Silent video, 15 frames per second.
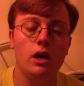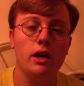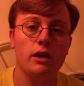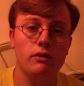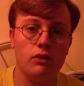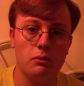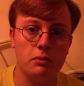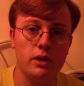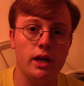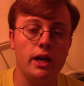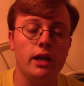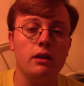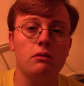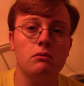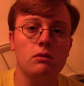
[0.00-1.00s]
from
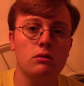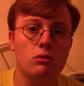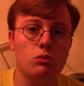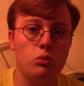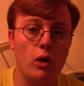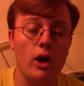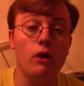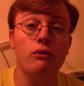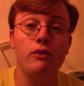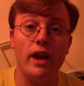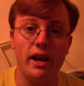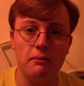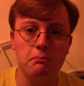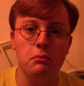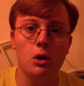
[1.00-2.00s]
getting
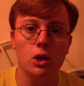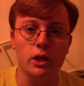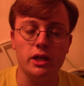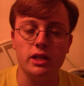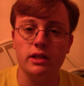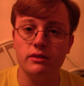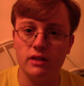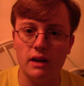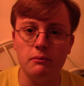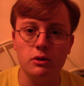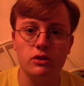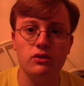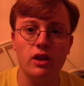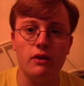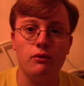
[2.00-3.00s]
railfan bullied, as I'm going
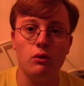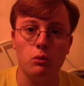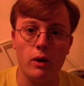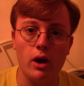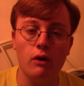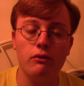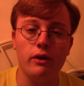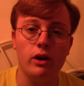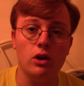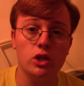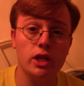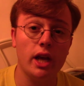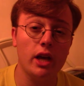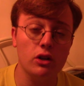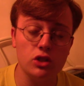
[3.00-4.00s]
to say for railfanners,
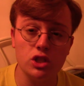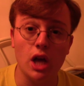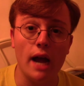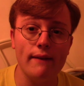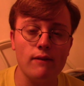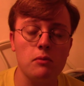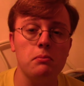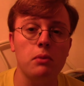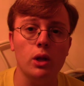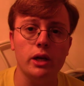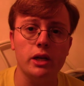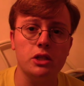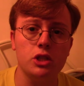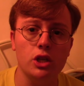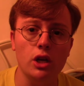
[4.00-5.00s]
and
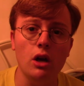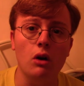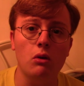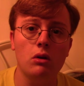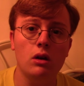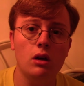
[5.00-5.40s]
cyberbully too.